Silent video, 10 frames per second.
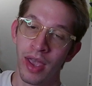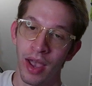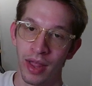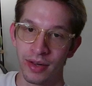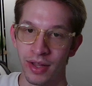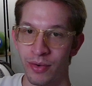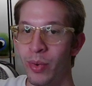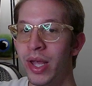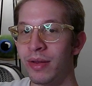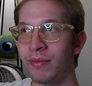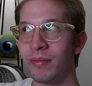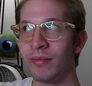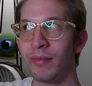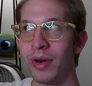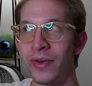And they're like, wait,
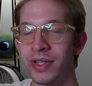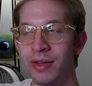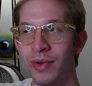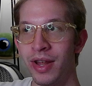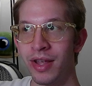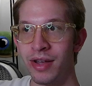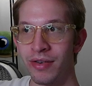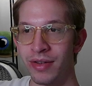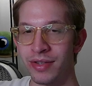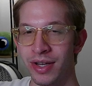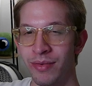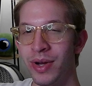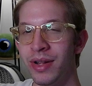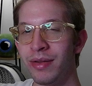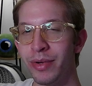what if I still want to hang out? And I was like,
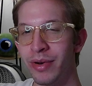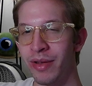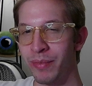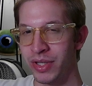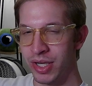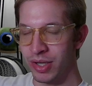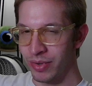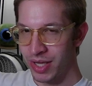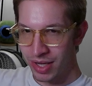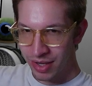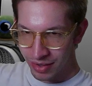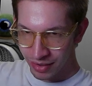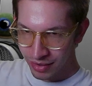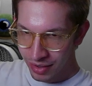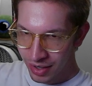well, we don't have much to do here,